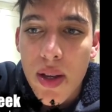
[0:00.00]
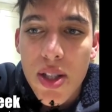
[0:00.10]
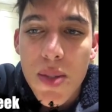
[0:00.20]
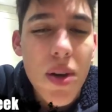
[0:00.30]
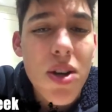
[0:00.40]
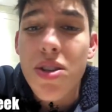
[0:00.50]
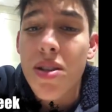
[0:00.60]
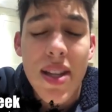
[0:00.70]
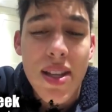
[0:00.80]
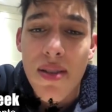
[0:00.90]
Spurs just
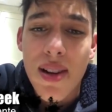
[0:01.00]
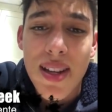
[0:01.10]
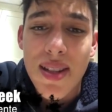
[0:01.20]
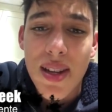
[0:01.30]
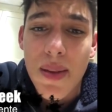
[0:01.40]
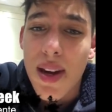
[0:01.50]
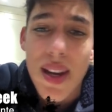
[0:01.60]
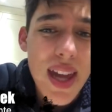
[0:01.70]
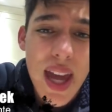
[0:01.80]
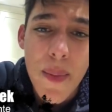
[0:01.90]
need to release him
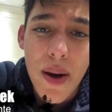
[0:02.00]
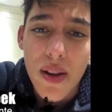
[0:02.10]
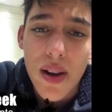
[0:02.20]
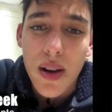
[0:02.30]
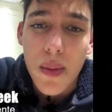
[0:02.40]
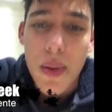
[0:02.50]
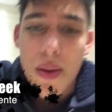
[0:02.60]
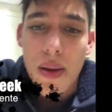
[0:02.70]
and get him out of the club.